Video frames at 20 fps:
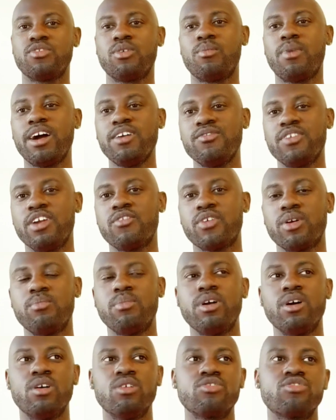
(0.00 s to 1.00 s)
So my
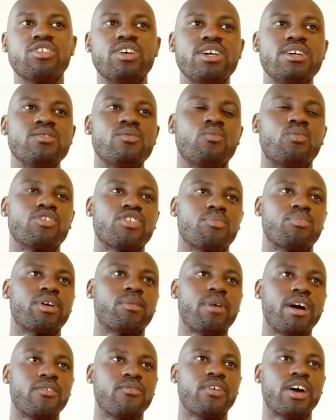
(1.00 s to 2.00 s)
favorite meals, once I
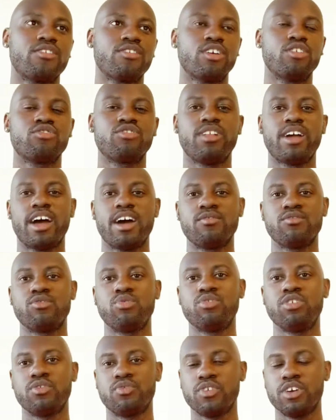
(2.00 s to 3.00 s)
break my fast, I usually have
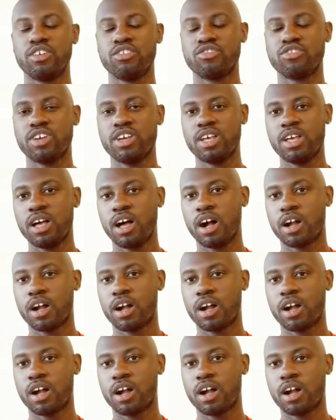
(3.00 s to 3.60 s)
tuna fish,